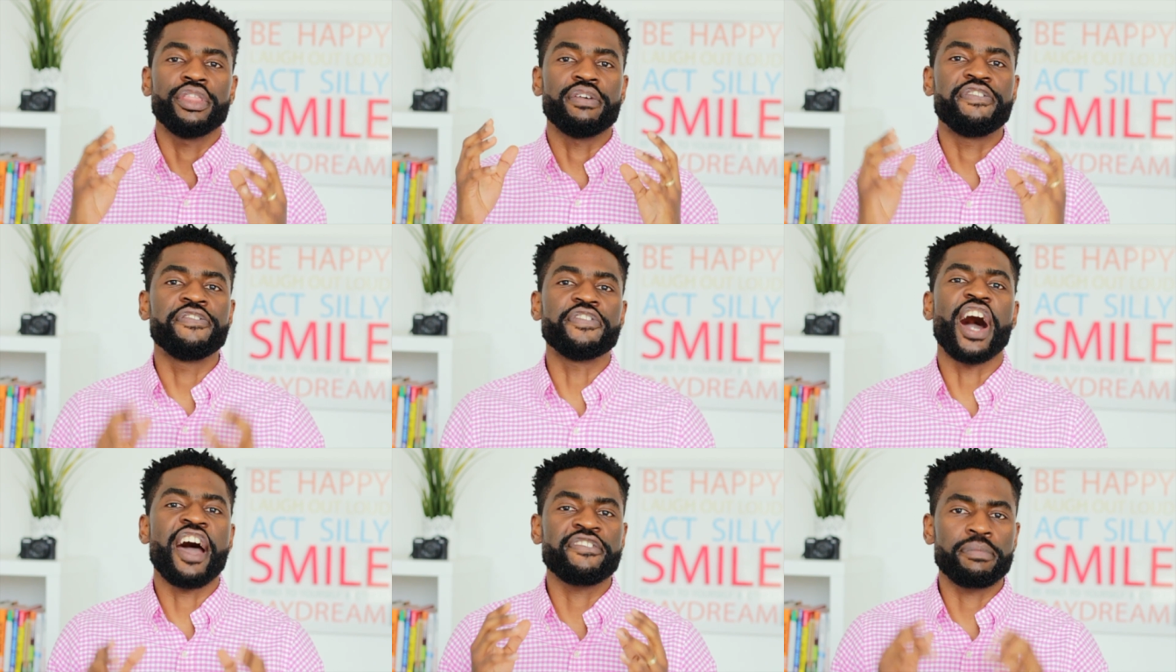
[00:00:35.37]
the
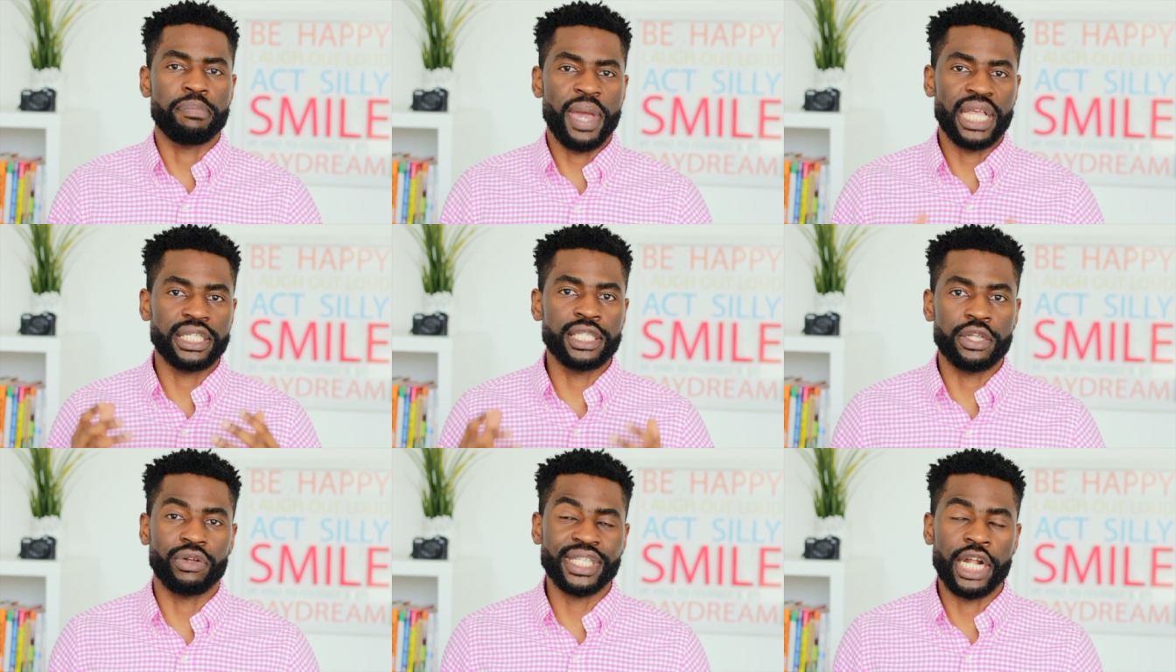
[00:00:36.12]
five best
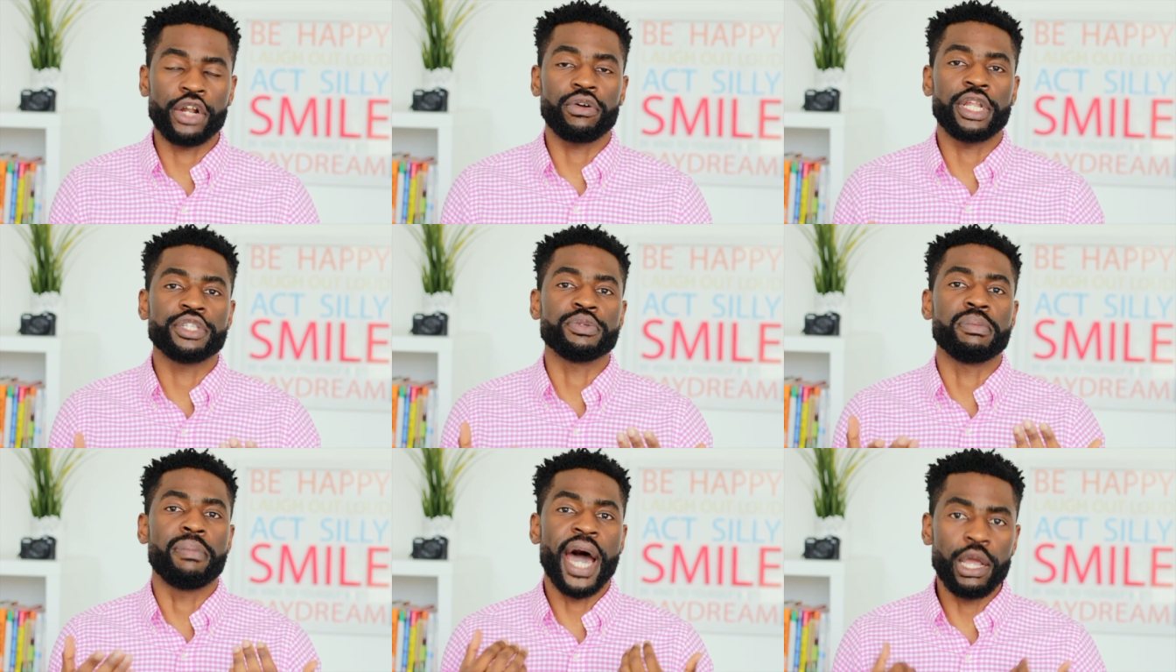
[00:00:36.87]
stocks according to
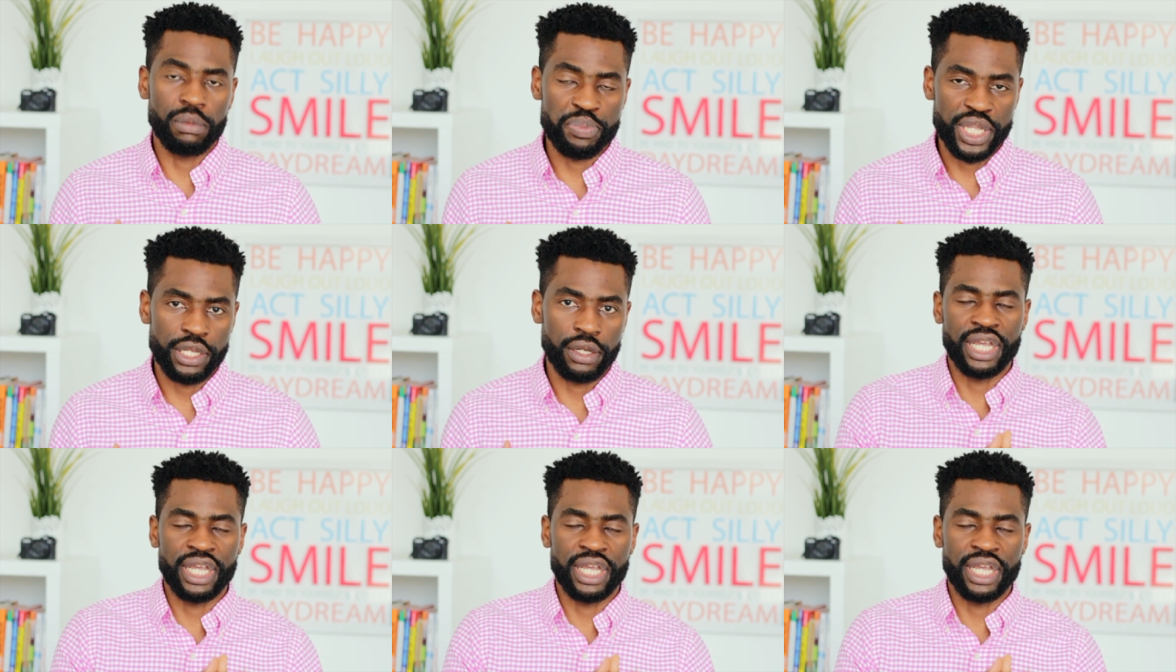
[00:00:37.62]
my opinion.